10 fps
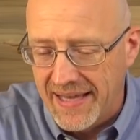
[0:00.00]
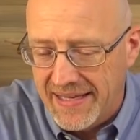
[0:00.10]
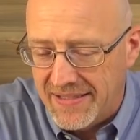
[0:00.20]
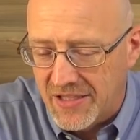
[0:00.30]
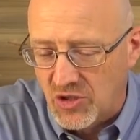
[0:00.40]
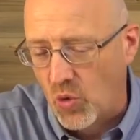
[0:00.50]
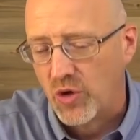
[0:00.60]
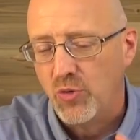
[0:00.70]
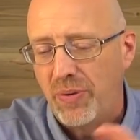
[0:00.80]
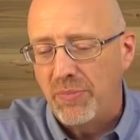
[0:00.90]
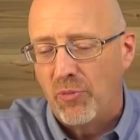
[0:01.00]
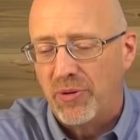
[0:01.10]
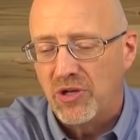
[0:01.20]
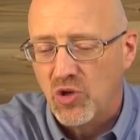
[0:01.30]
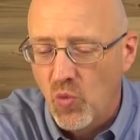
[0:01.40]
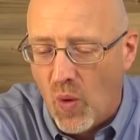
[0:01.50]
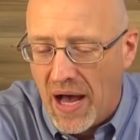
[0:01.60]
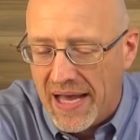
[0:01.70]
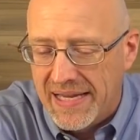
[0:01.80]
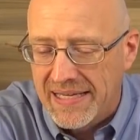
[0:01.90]
And he says, Nor do people put new
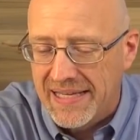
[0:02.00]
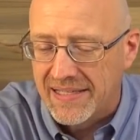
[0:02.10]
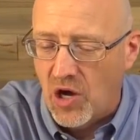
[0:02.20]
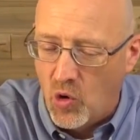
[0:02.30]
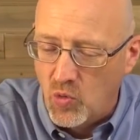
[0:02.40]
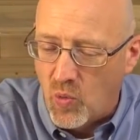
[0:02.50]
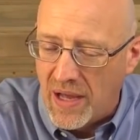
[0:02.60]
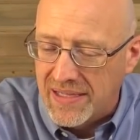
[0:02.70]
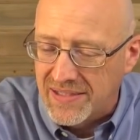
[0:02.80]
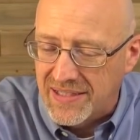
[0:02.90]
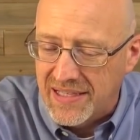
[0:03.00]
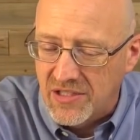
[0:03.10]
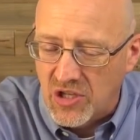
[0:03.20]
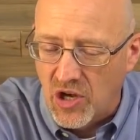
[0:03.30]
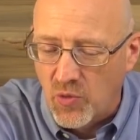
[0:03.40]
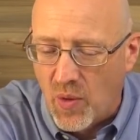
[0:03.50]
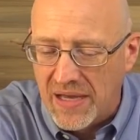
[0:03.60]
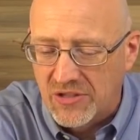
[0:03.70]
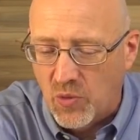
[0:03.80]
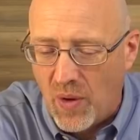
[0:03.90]
wine into old wineskins,
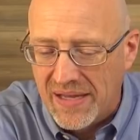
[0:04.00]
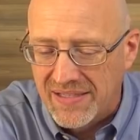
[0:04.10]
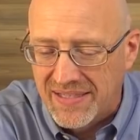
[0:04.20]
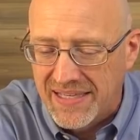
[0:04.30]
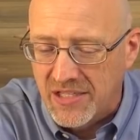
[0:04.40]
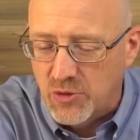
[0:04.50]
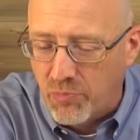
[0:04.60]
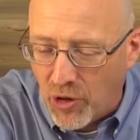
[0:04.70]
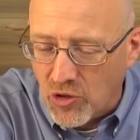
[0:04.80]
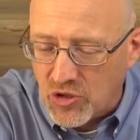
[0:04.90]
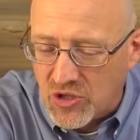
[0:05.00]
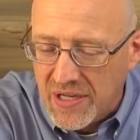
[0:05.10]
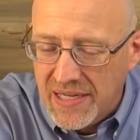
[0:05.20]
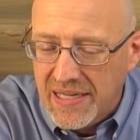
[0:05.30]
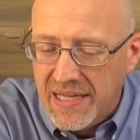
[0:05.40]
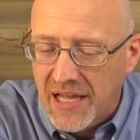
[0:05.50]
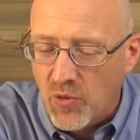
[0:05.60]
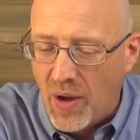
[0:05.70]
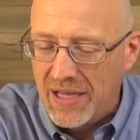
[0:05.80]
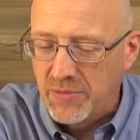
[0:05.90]
otherwise the wineskins burst
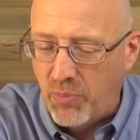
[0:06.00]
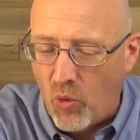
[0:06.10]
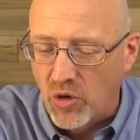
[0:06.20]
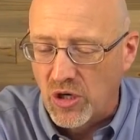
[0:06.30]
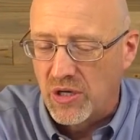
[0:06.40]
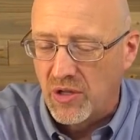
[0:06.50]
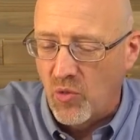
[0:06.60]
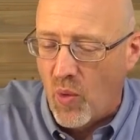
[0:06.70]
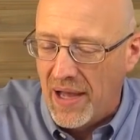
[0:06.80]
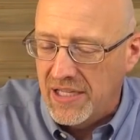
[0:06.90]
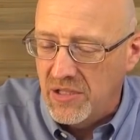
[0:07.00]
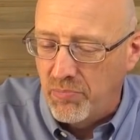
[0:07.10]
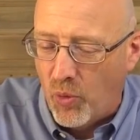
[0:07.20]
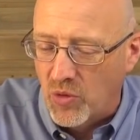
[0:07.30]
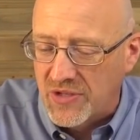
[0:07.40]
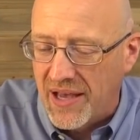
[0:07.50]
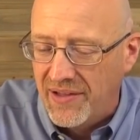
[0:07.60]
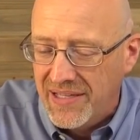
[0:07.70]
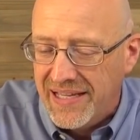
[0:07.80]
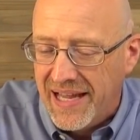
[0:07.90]
and the wine pour, er, and the wine pours
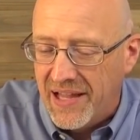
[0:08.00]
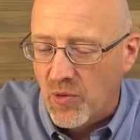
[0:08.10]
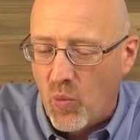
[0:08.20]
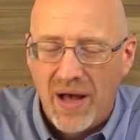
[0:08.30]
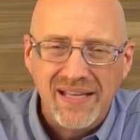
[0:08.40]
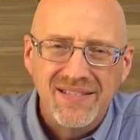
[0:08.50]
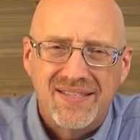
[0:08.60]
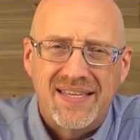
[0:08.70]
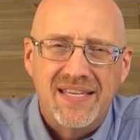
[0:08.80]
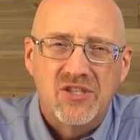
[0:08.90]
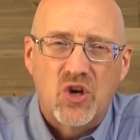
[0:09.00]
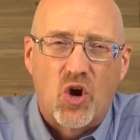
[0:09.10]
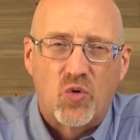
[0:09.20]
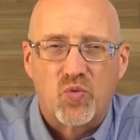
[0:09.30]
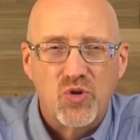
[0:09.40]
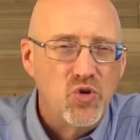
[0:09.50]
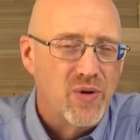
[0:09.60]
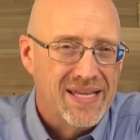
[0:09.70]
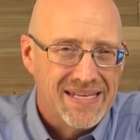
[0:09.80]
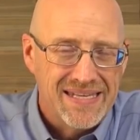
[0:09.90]
out, and the wineskins are
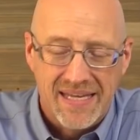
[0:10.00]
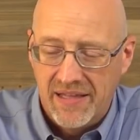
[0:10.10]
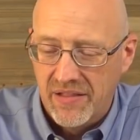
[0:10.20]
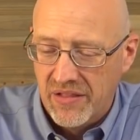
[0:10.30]
ruined.